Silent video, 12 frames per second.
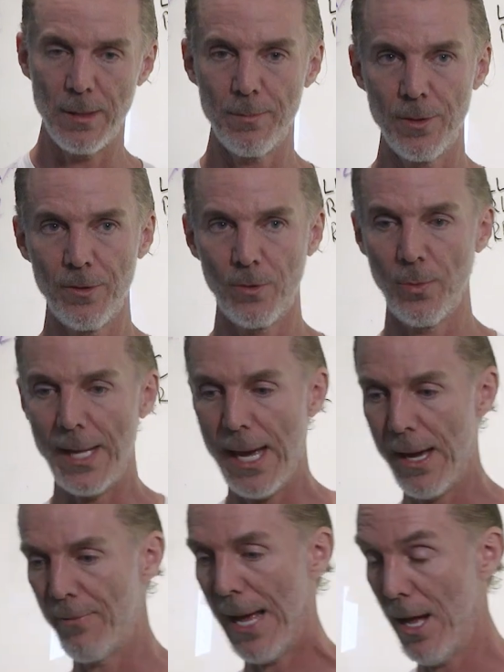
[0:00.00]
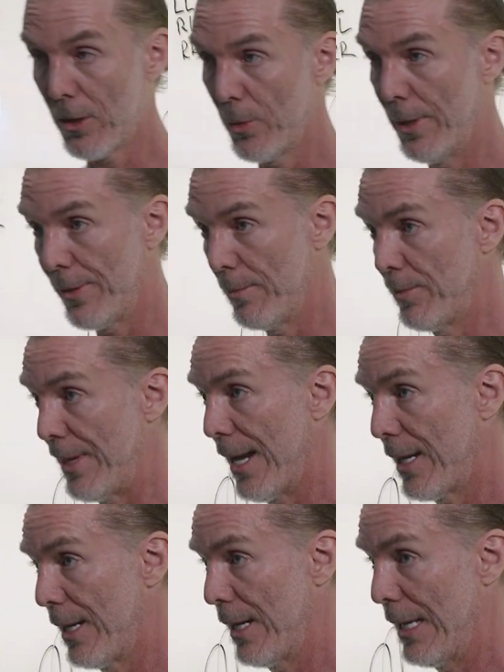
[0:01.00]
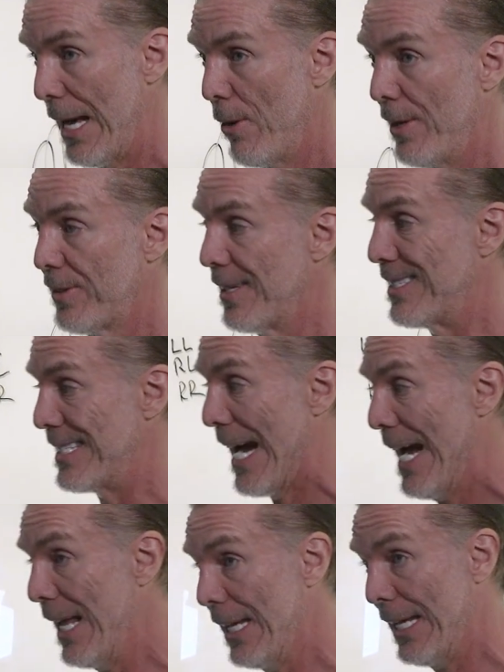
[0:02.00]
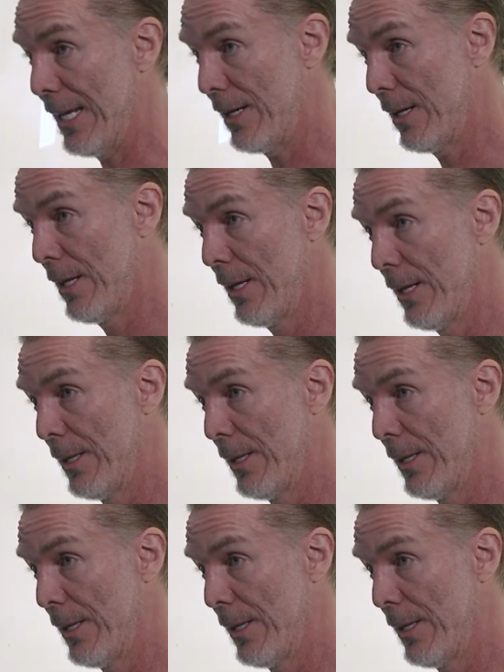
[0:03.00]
numbers, we have algorithms that can allow us to dial in